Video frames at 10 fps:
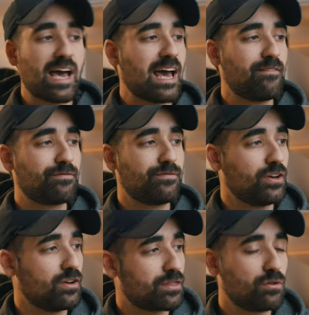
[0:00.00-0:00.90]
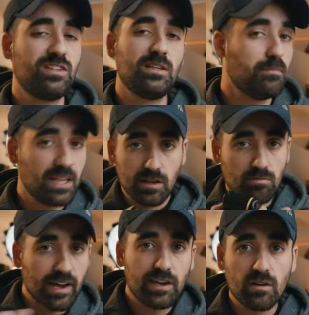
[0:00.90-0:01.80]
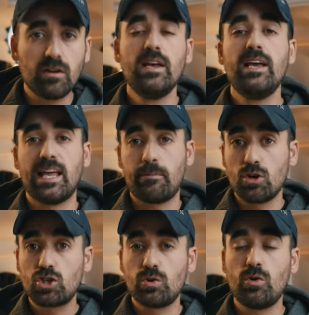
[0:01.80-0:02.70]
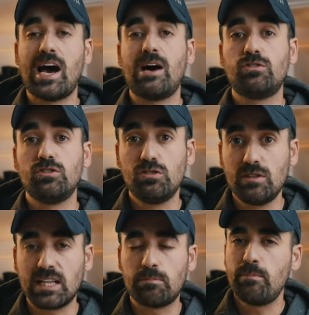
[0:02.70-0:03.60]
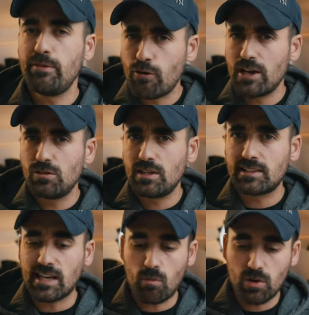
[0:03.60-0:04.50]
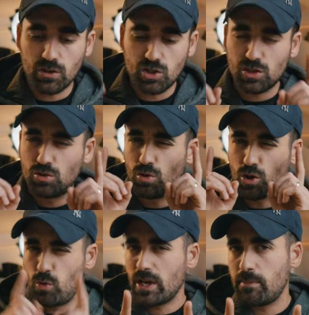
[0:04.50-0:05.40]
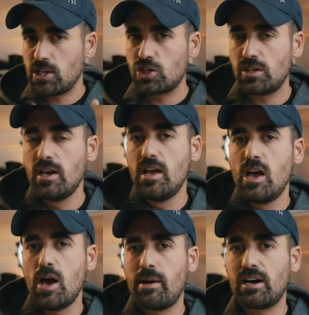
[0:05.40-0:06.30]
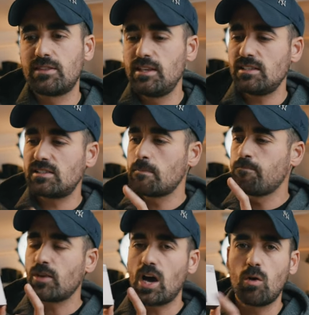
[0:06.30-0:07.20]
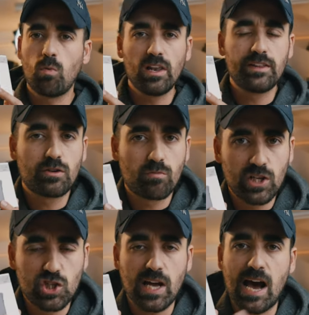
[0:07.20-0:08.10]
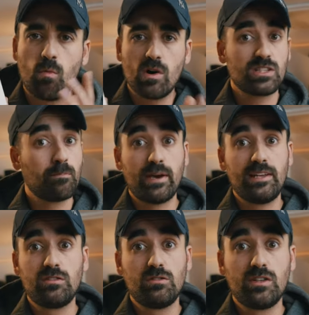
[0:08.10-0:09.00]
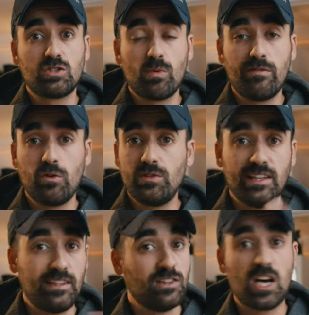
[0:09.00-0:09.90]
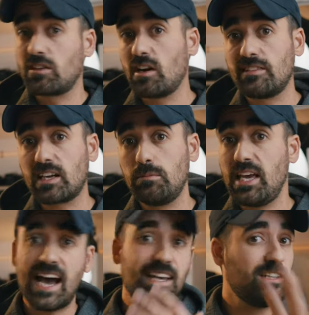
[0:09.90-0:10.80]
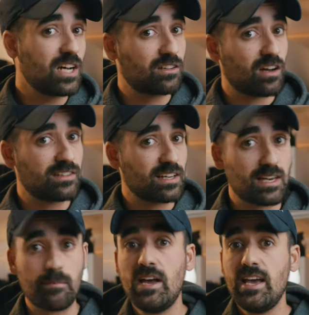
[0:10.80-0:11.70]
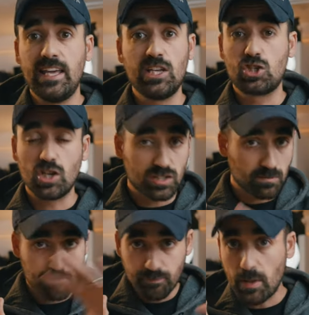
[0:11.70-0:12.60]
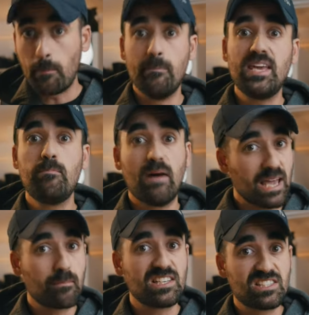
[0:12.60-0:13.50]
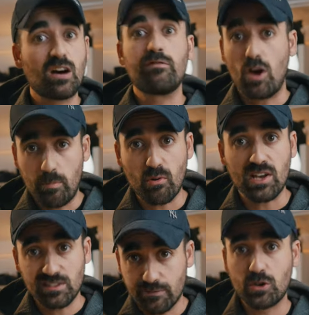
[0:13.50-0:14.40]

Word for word: I have the 13 mini right here, and I'm going to show you how to do that. But before I do that, I want to just do a quick mention about this wallet, The Ridge. I wasn't paid to do this review. They did not contact me. I did not contact them. It is just me buying myself a present for